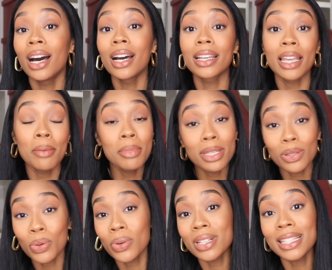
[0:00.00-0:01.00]
a chemist
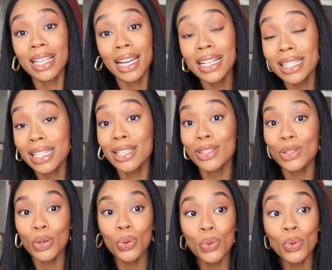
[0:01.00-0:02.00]
or a scientist
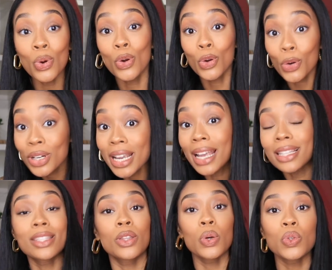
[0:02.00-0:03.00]
who
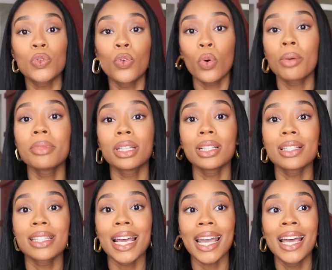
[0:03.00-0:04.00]
creates those formulas,
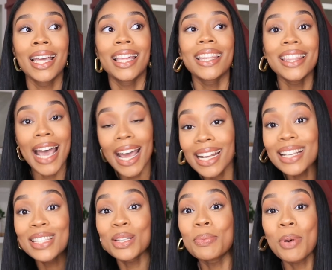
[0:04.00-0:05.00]
like, that
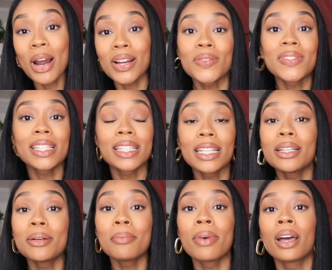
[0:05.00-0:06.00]
is a part of
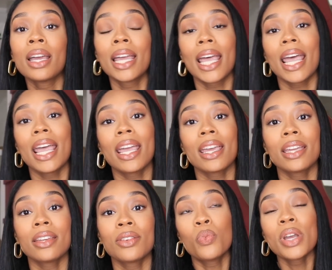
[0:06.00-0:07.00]
STEM.
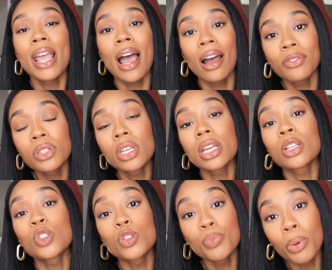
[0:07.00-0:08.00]
And we have to
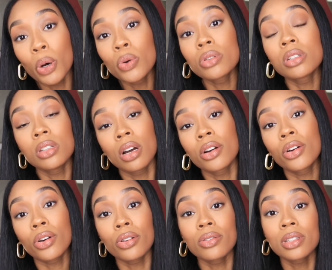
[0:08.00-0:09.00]
expose young
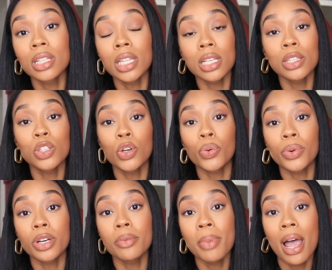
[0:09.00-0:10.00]
girls to these
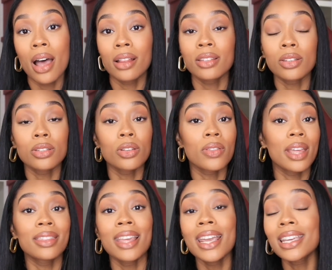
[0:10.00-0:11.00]
career paths so
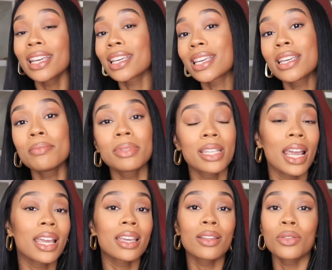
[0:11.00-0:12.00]
that they can keep
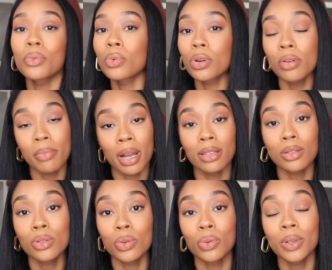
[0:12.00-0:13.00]
taking the world by
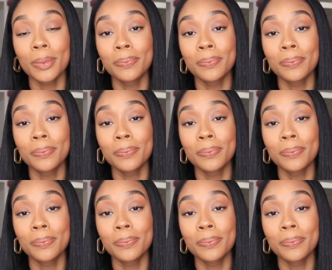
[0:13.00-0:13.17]
storm.